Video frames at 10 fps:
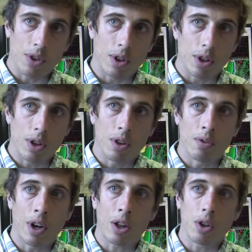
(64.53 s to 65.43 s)
sinking into the
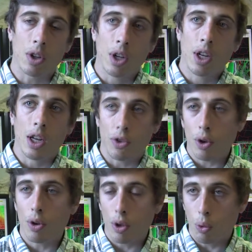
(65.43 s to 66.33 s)
valley, it's
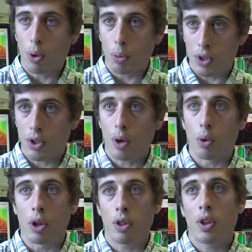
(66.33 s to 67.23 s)
already warm to start
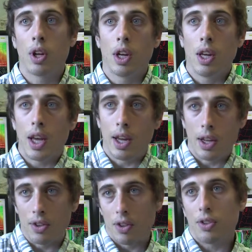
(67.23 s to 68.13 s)
with.
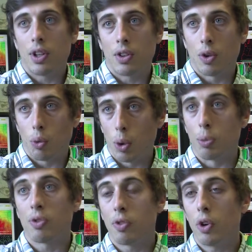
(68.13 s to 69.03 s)
And as it sinks, it
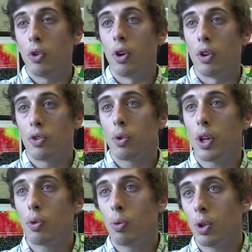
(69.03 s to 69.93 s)
warms further. So
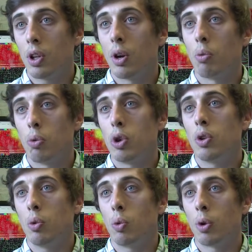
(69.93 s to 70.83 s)
that's when we get our
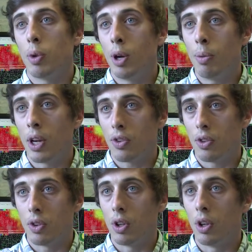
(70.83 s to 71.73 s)
really warm air
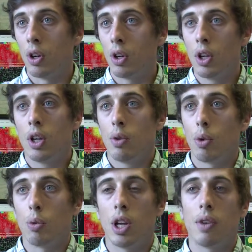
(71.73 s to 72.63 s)
masses in here,
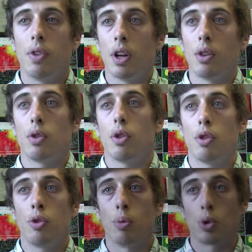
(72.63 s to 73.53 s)
when we have that
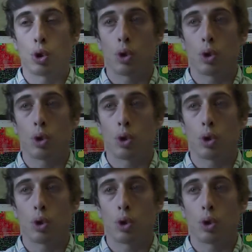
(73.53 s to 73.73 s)
thermal